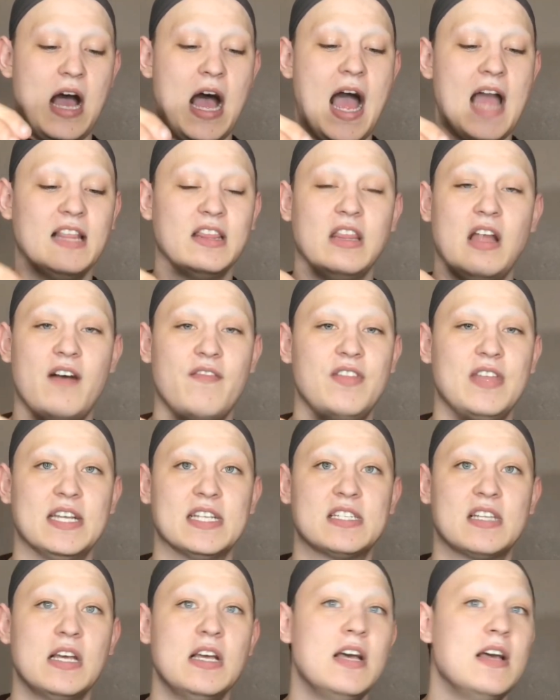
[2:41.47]
I love
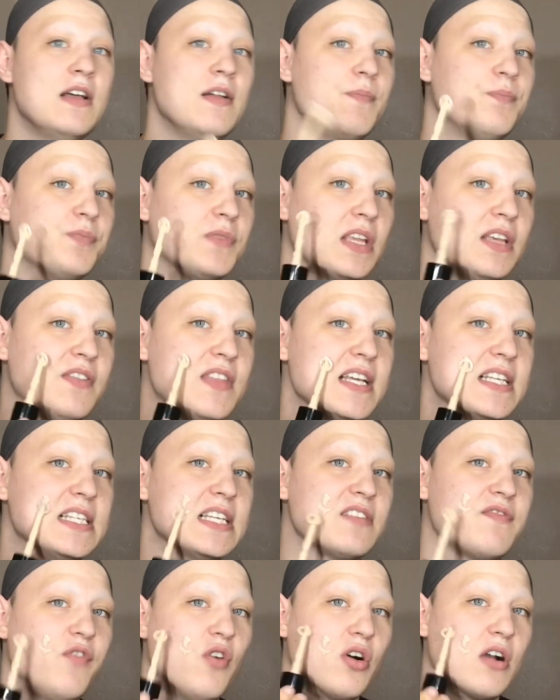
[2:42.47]
this. This
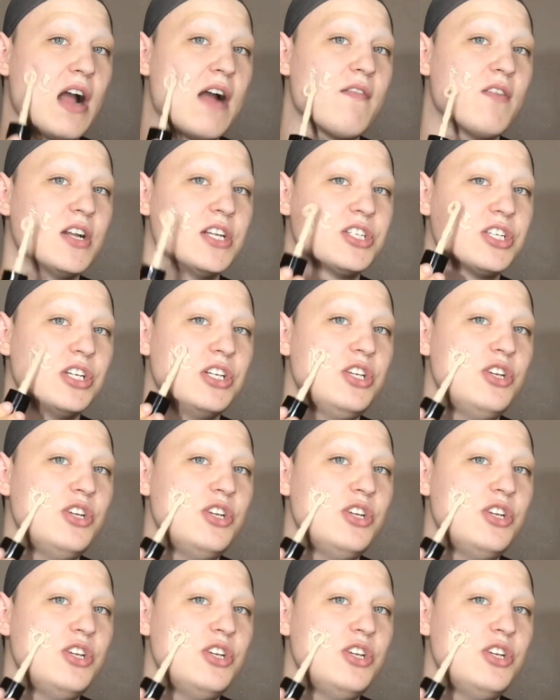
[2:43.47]
is full coverage.